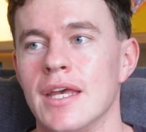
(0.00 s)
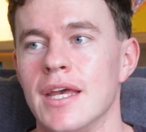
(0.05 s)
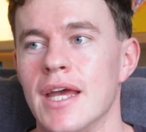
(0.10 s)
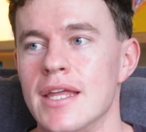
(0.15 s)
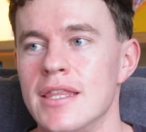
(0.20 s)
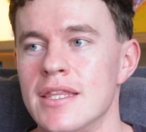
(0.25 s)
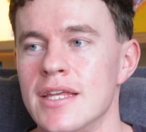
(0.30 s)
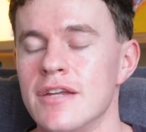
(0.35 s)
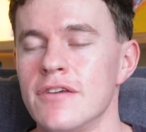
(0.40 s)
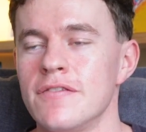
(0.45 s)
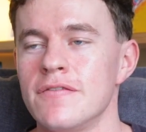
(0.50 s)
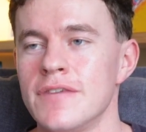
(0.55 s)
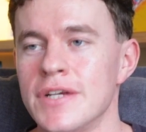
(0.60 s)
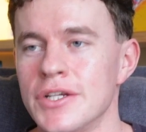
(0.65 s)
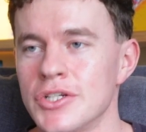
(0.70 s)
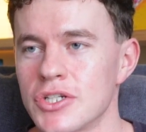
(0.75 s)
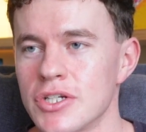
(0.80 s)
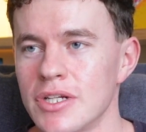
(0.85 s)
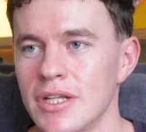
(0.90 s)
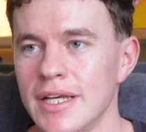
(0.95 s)
And then
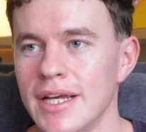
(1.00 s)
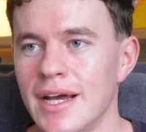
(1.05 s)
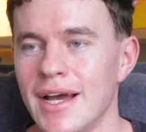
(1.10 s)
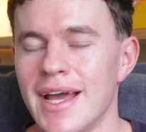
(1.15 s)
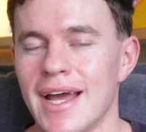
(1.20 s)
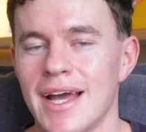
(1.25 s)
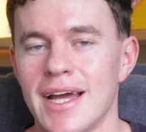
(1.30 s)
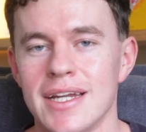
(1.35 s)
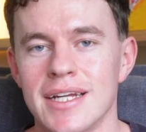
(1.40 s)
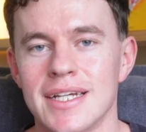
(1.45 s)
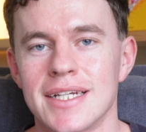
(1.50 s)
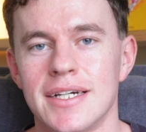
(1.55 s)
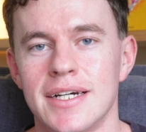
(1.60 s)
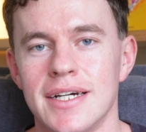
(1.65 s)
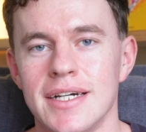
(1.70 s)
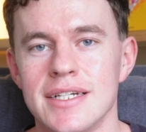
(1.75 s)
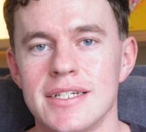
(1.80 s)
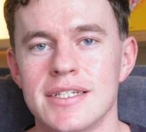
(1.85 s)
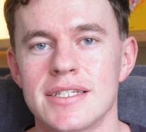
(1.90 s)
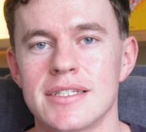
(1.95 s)
eventually I had a
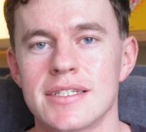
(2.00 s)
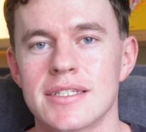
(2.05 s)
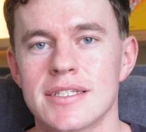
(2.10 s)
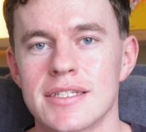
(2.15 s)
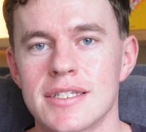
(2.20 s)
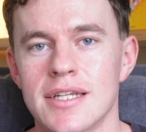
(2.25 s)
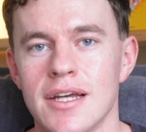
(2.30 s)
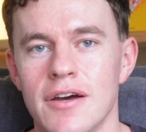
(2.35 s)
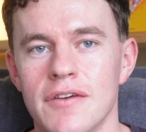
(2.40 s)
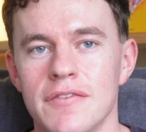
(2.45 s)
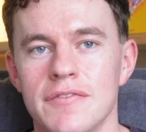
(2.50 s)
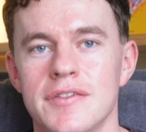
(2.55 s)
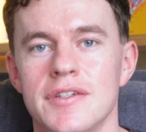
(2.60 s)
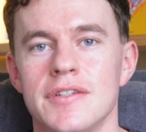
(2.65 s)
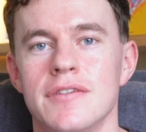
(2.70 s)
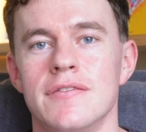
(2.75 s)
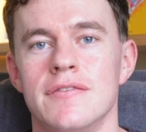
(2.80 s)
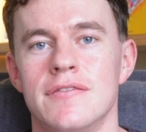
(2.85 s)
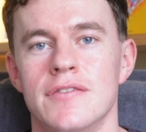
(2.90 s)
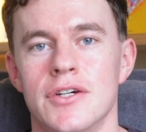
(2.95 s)
kind of scuffed
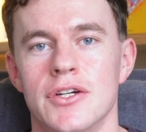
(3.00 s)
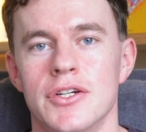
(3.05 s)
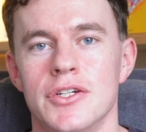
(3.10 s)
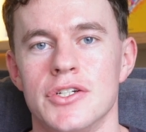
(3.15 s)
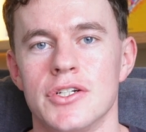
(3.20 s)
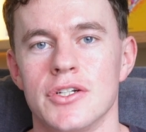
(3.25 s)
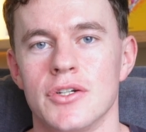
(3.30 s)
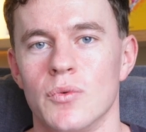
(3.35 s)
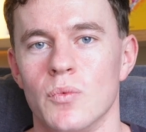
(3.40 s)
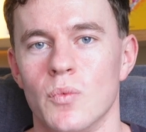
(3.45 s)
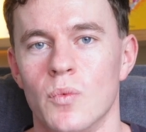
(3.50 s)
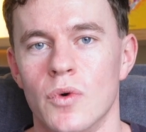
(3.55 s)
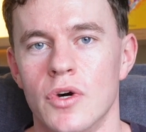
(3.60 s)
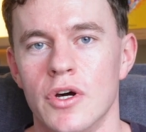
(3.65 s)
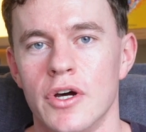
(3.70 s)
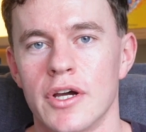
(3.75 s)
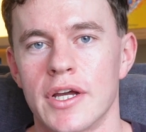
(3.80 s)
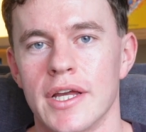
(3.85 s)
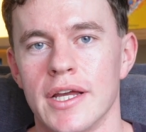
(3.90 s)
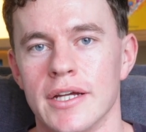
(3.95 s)
version
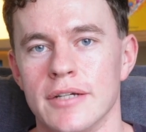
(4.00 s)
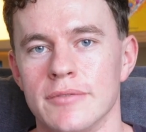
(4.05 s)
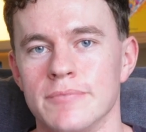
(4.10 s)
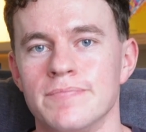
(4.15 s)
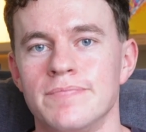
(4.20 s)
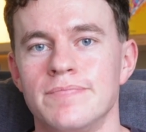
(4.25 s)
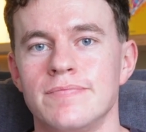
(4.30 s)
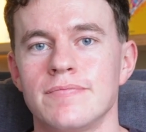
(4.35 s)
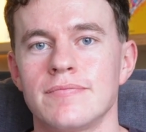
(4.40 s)
working.